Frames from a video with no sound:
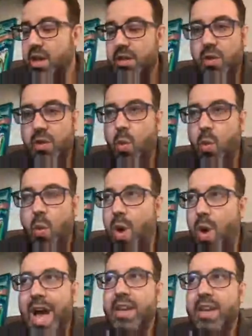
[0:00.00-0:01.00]
And
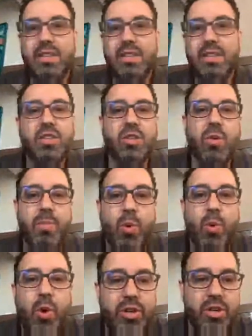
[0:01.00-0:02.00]
why is it so
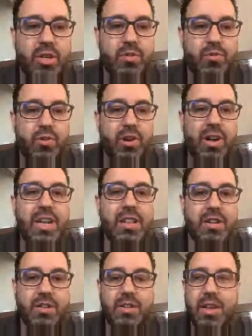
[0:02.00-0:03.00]
important for
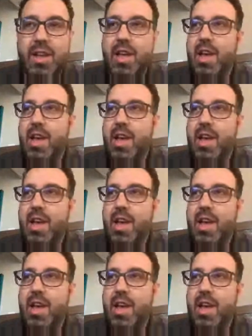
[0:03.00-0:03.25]
leaders?